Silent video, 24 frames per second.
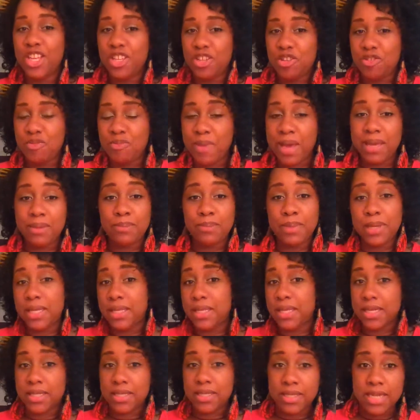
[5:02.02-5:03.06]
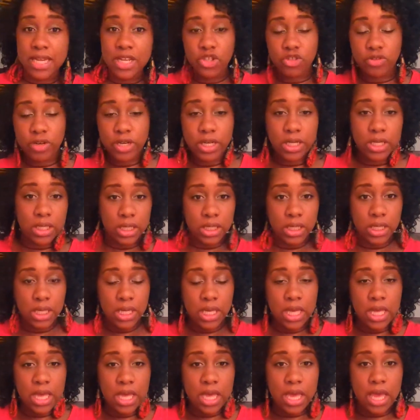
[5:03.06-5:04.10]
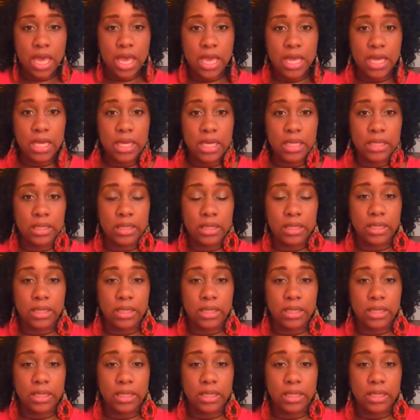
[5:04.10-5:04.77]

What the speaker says: You might be the eccentric, and